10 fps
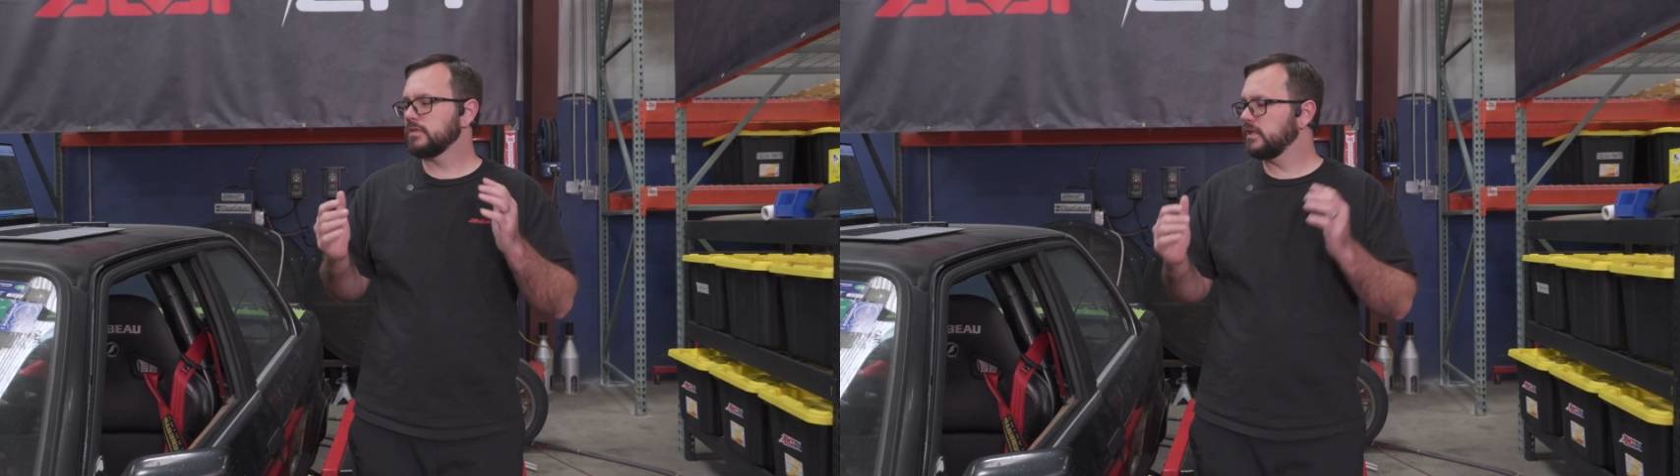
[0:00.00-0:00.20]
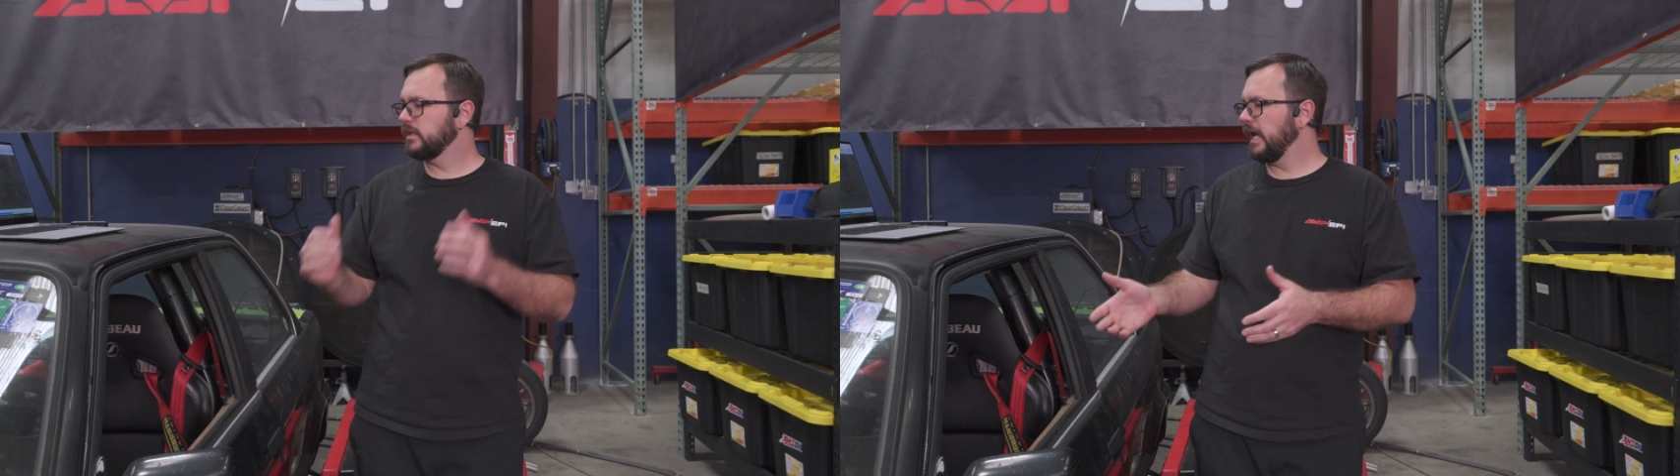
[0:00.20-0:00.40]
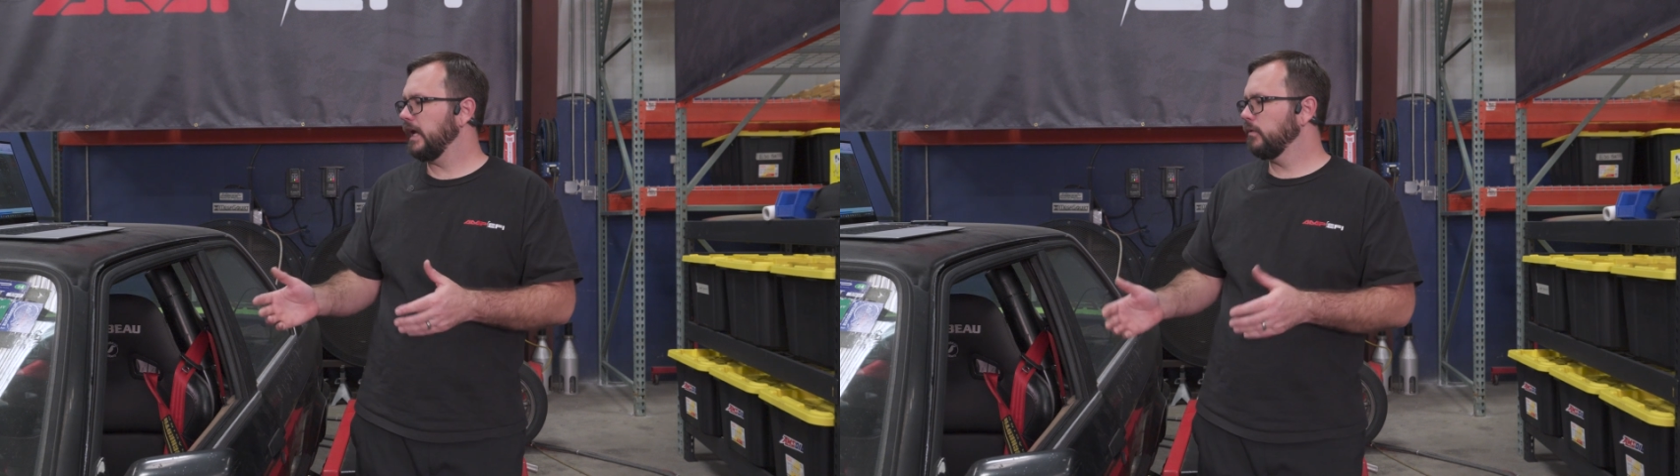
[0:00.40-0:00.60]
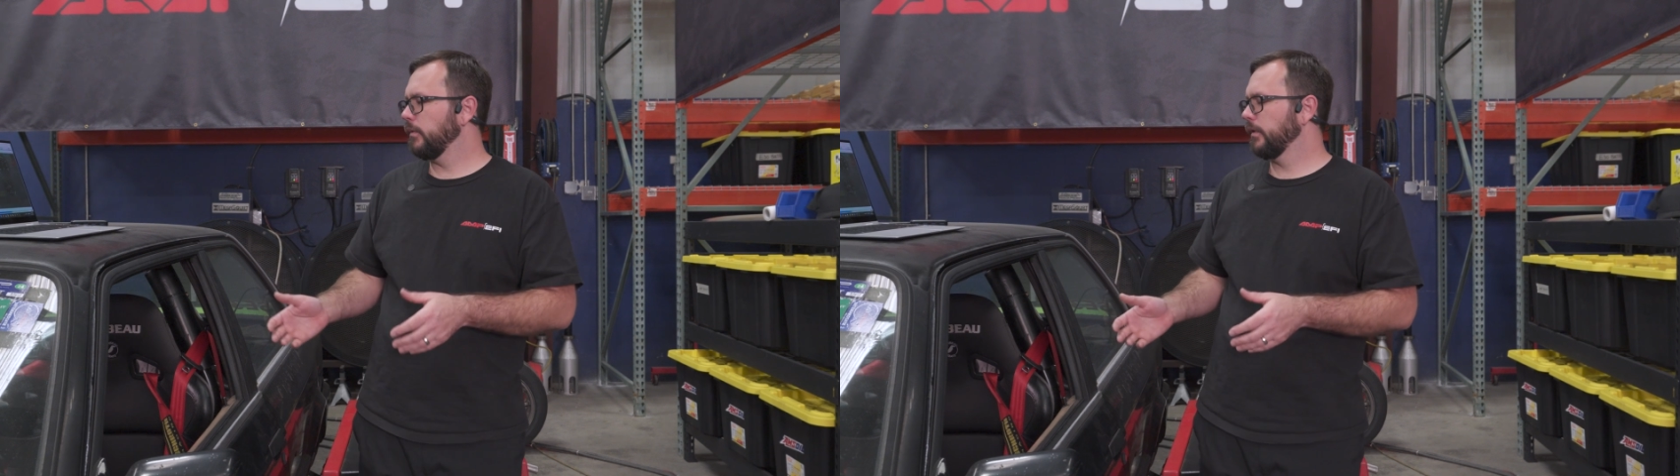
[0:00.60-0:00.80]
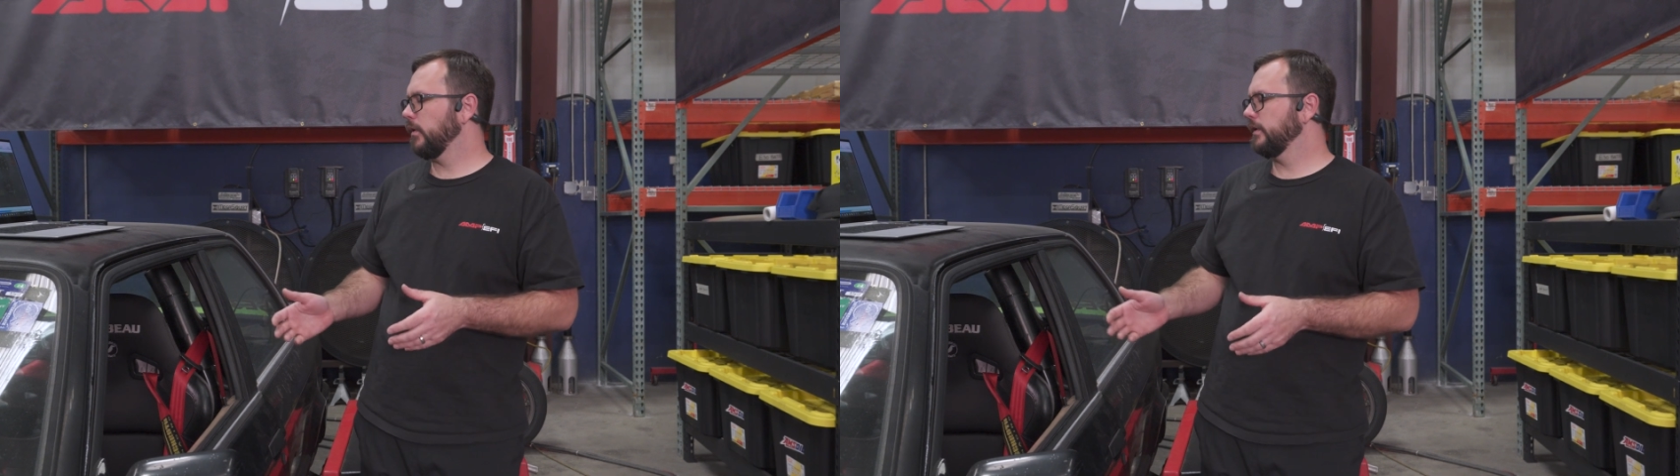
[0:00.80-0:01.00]
today what
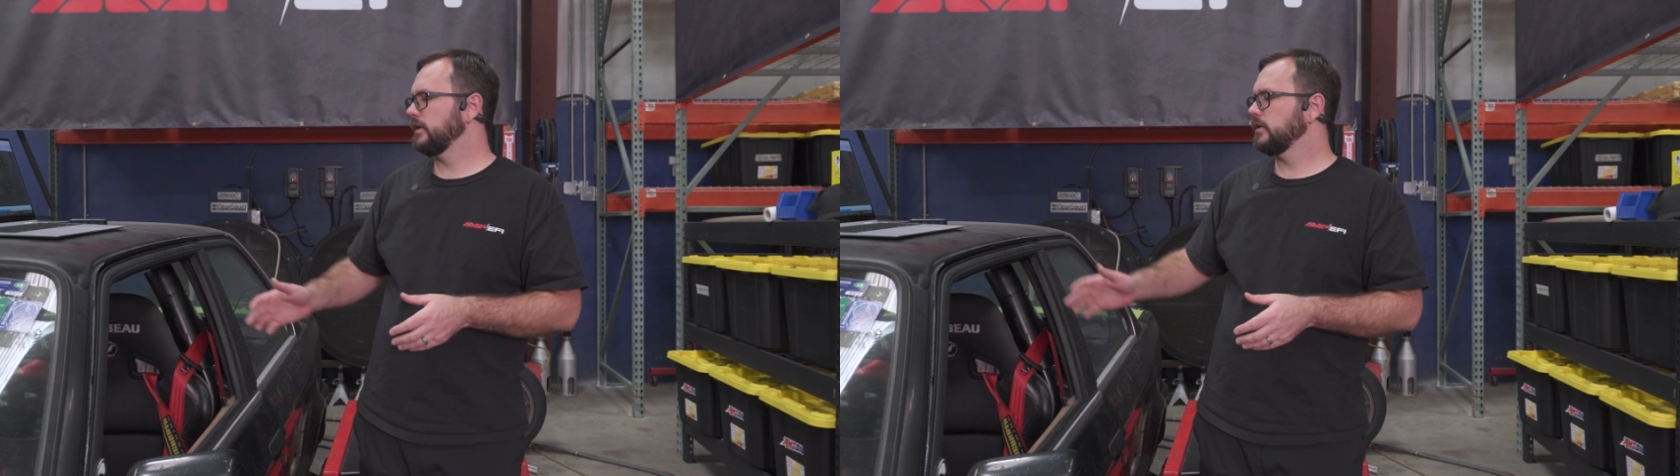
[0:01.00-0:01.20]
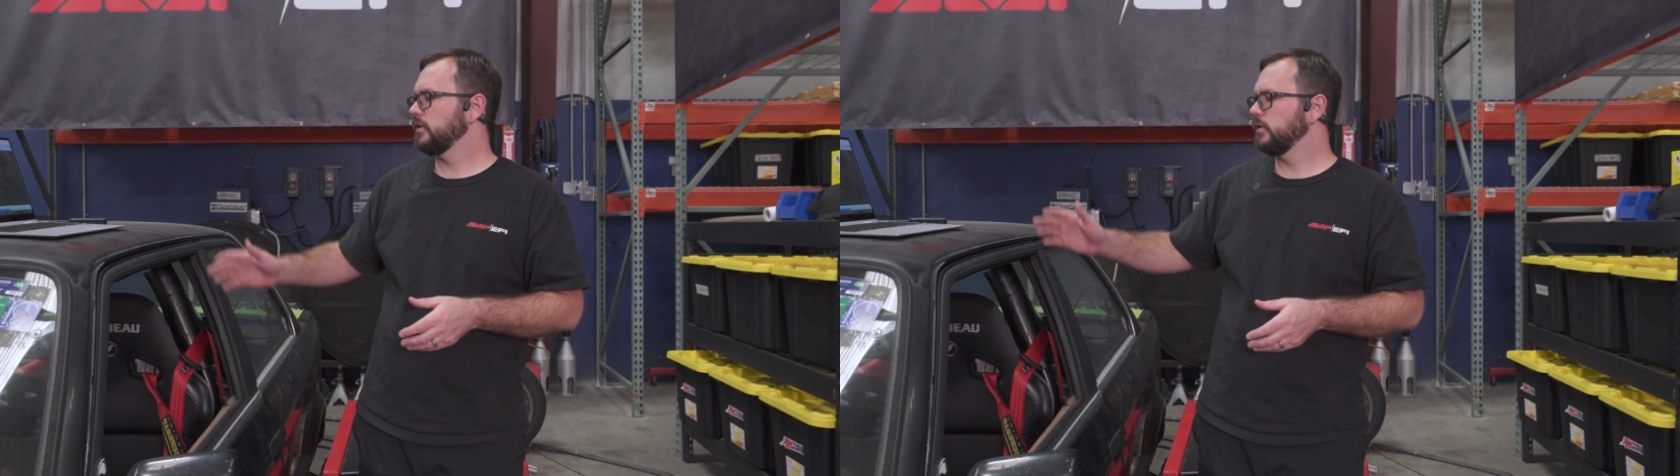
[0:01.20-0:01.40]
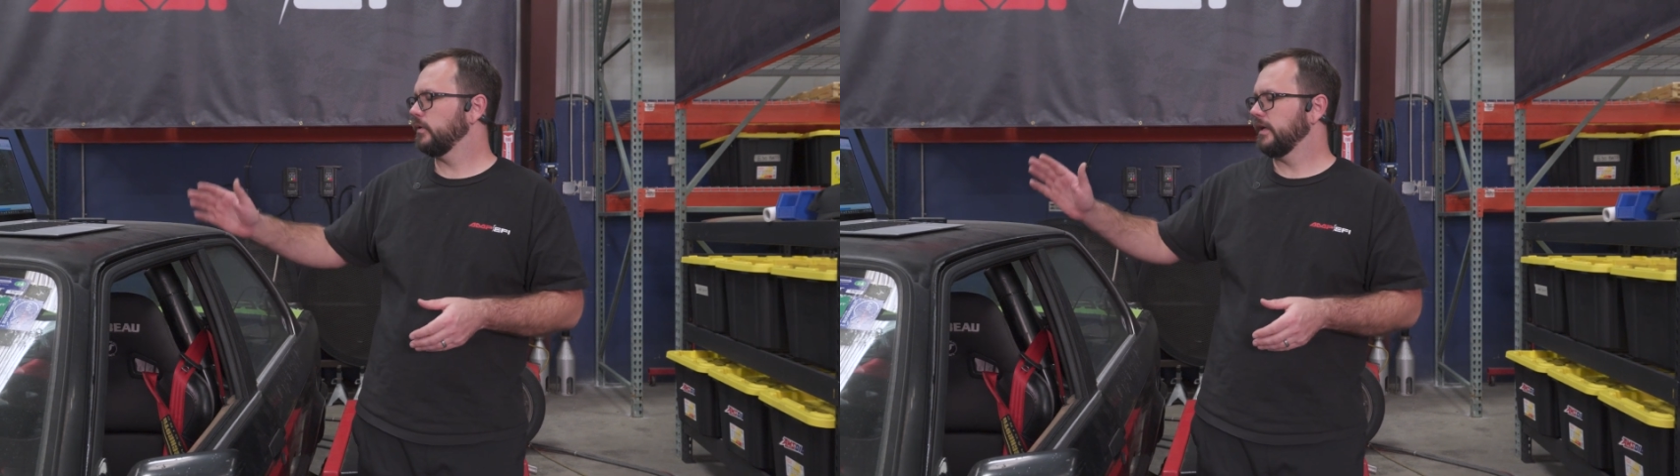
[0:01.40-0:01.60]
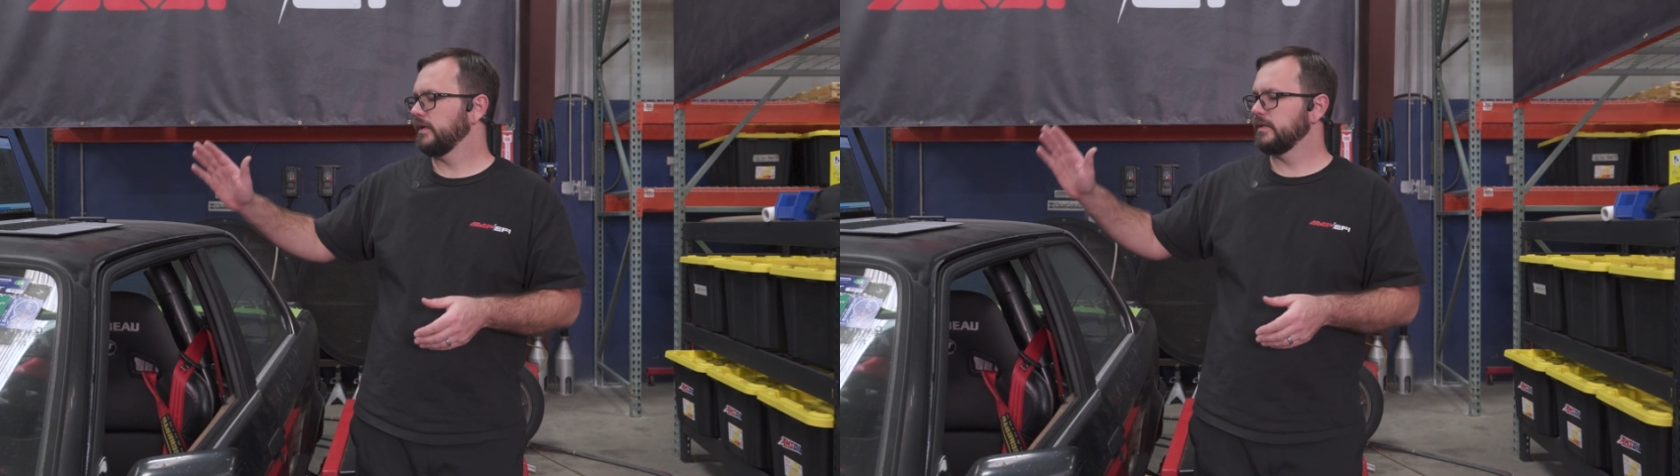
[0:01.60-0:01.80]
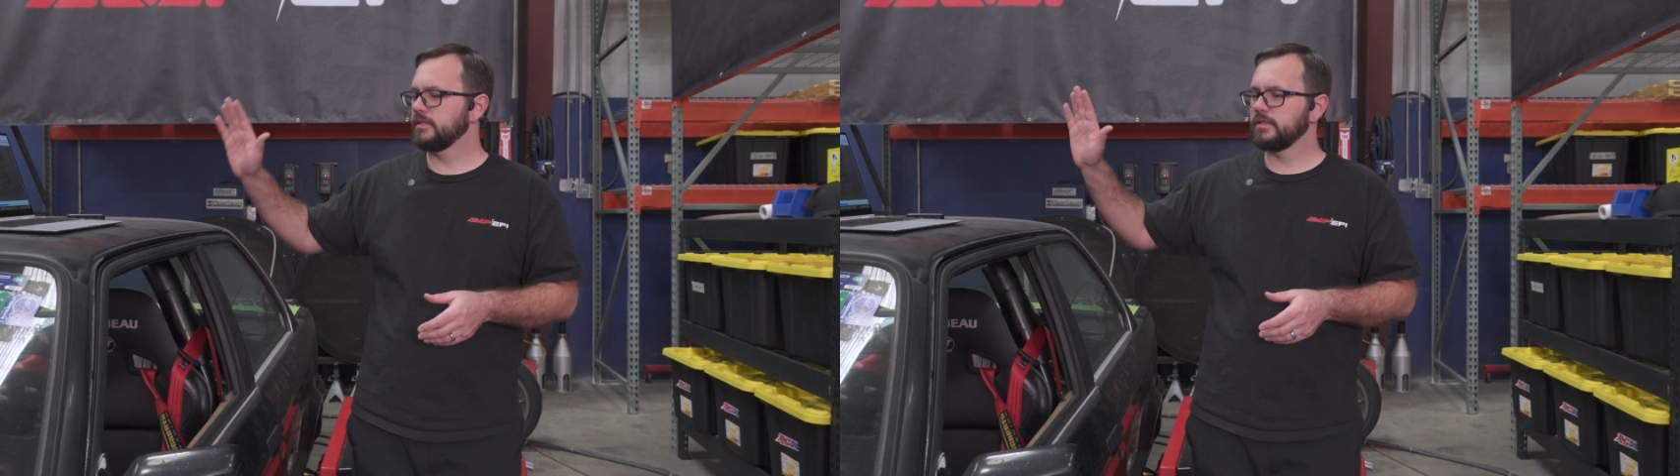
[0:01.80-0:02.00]
we're going to do
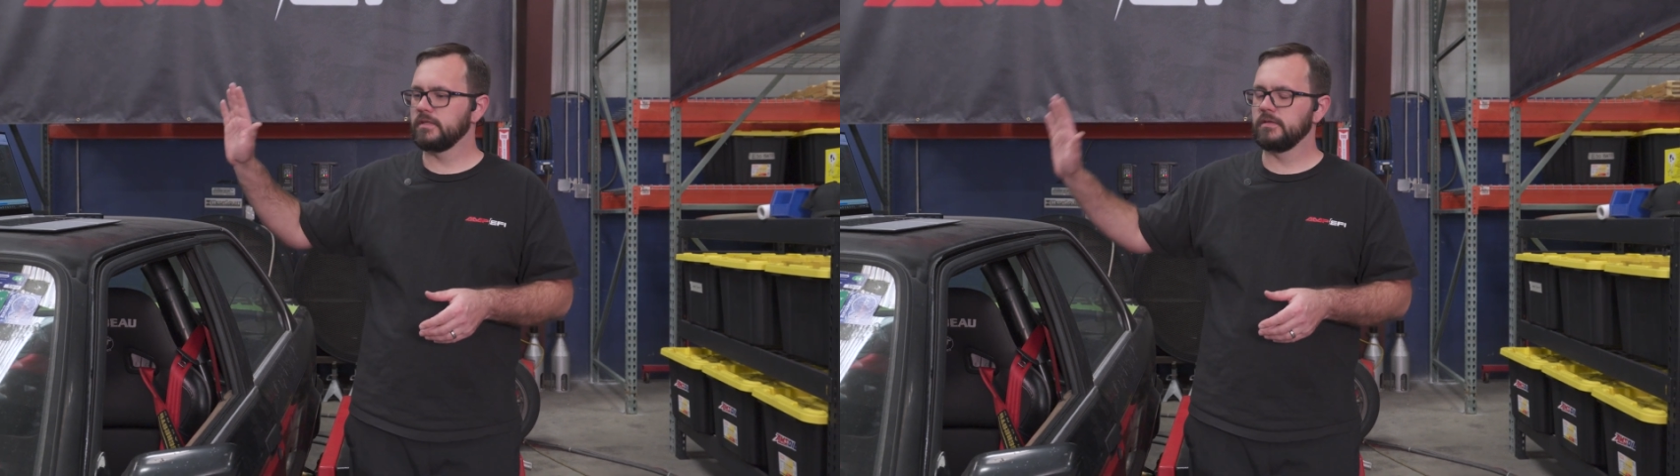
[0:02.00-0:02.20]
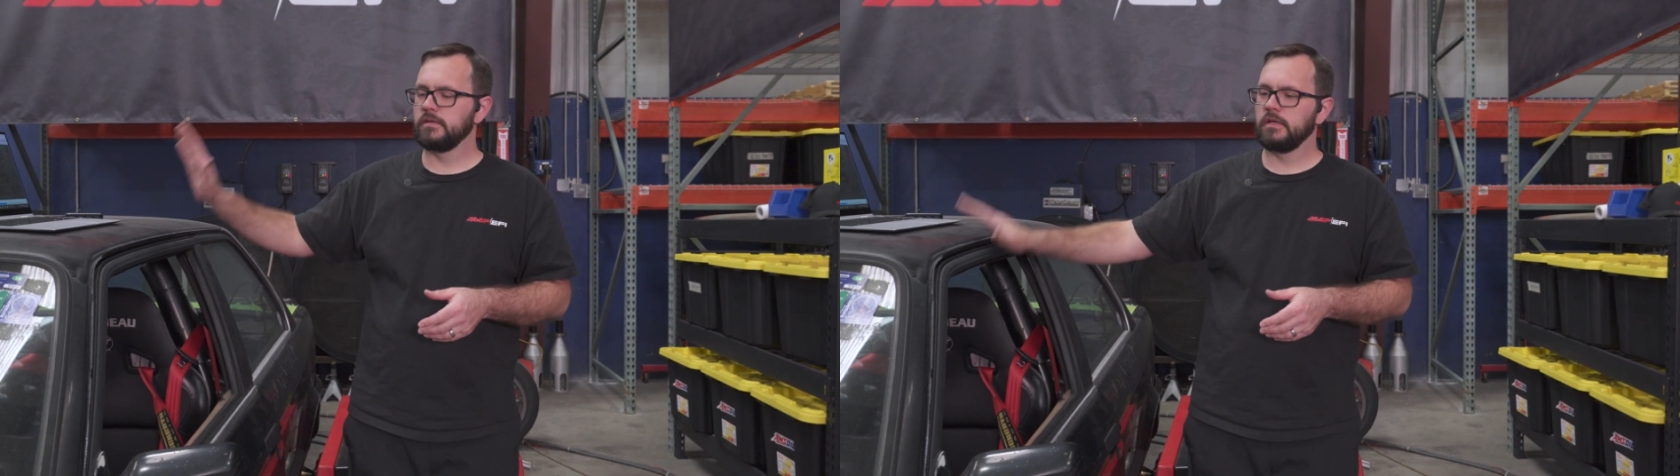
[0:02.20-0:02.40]
is